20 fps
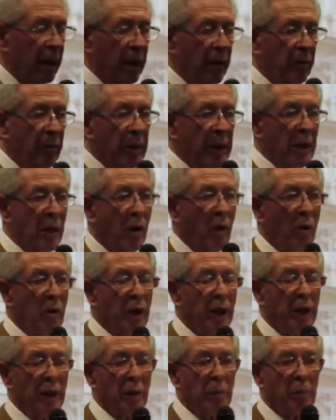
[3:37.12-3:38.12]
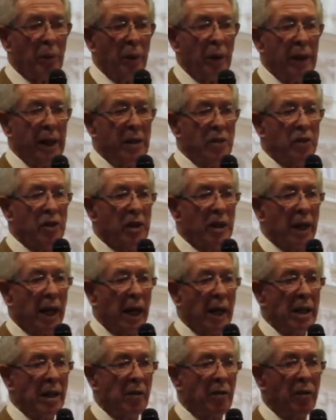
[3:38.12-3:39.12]
we know that the police
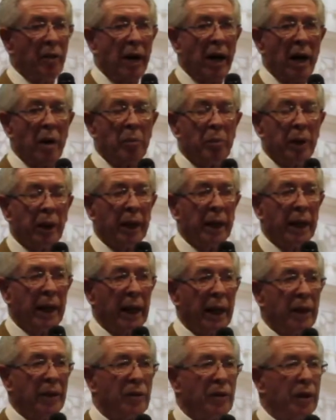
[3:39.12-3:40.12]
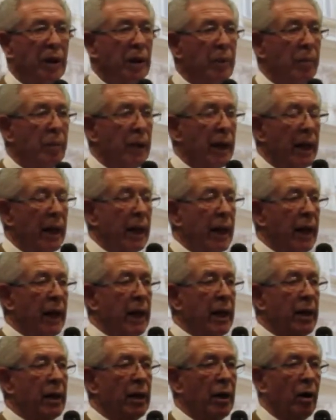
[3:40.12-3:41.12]
and the fire brigades
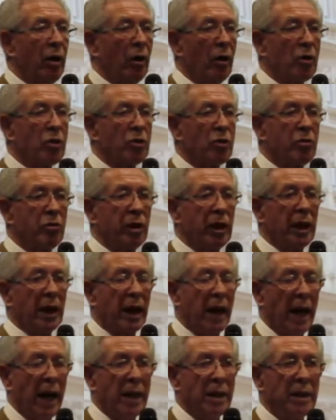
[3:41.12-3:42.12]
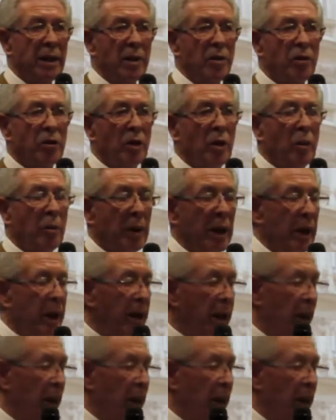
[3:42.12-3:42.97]
in Austria and in Germany